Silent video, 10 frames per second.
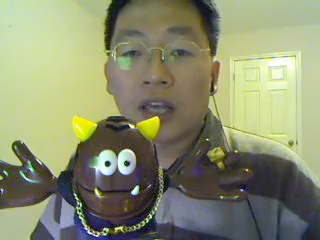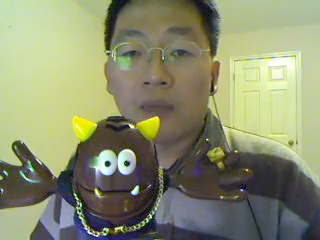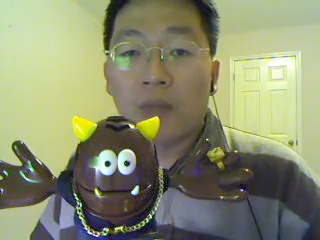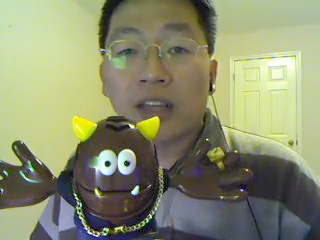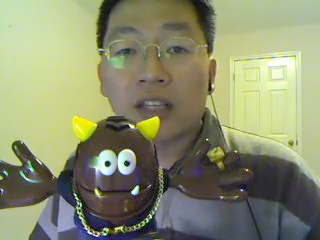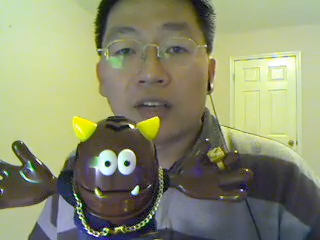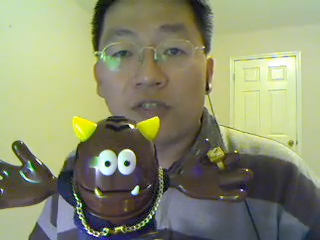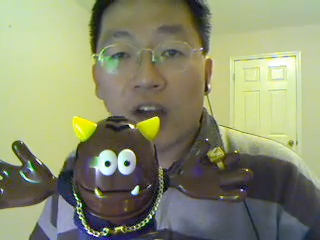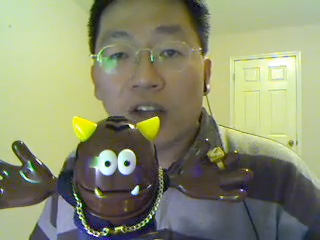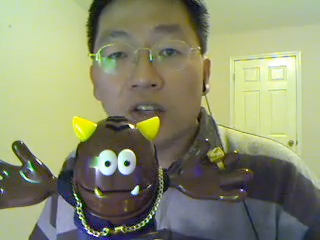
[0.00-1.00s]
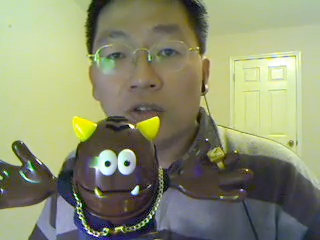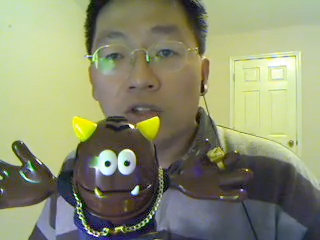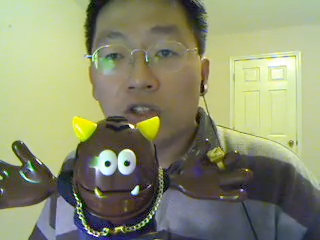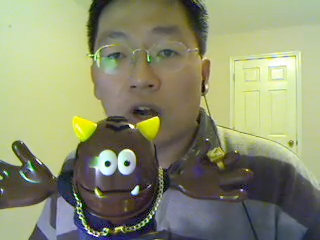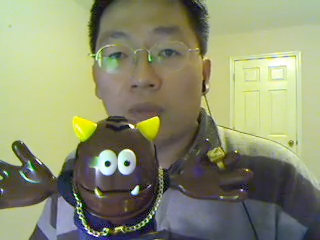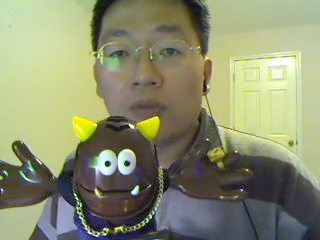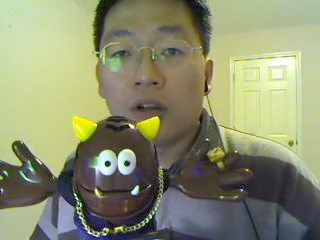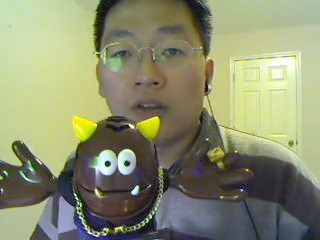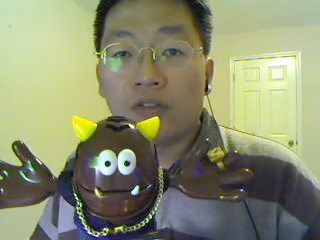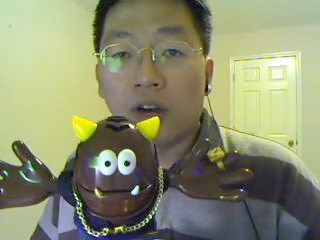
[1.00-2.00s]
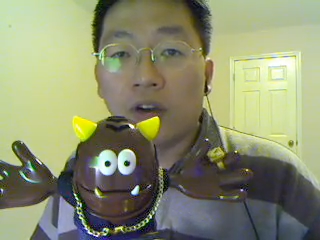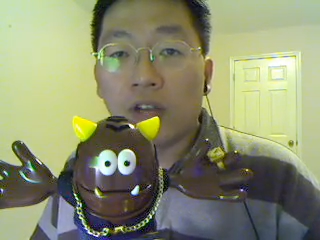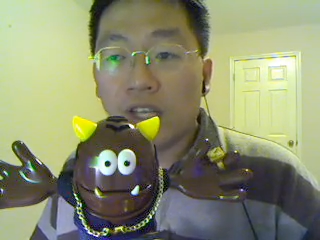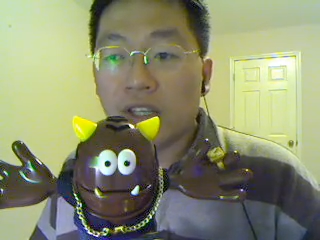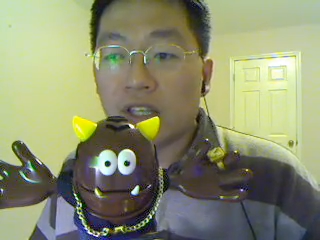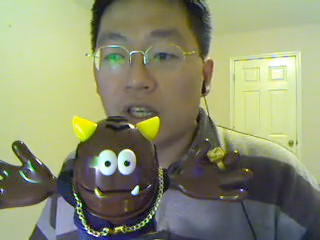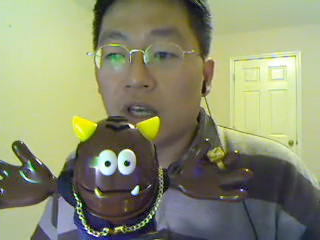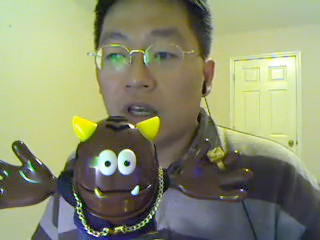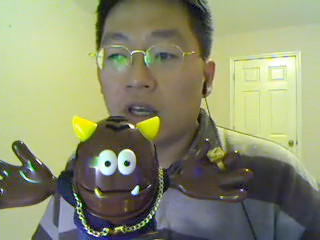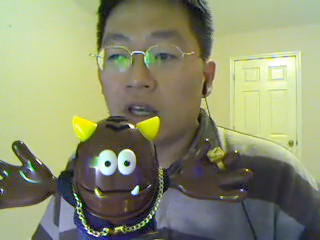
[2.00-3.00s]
can make the fine-tune job very easy